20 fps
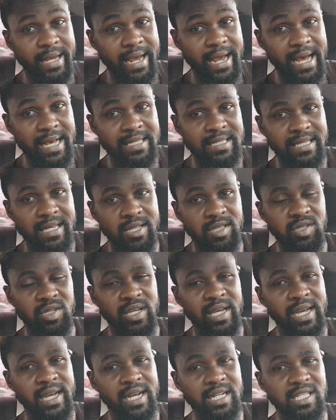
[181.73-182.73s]
Accent, you
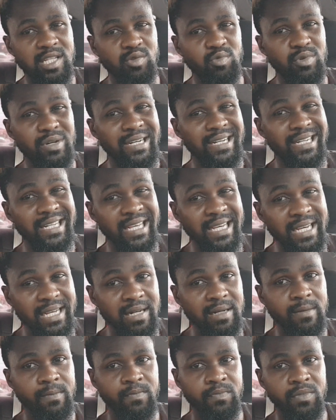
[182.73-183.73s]
can get it
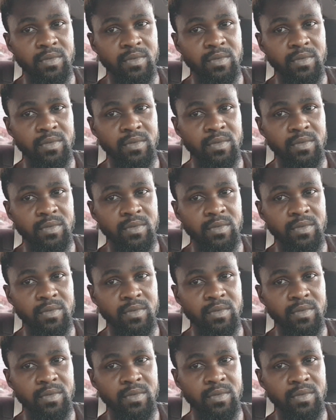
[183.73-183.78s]
within,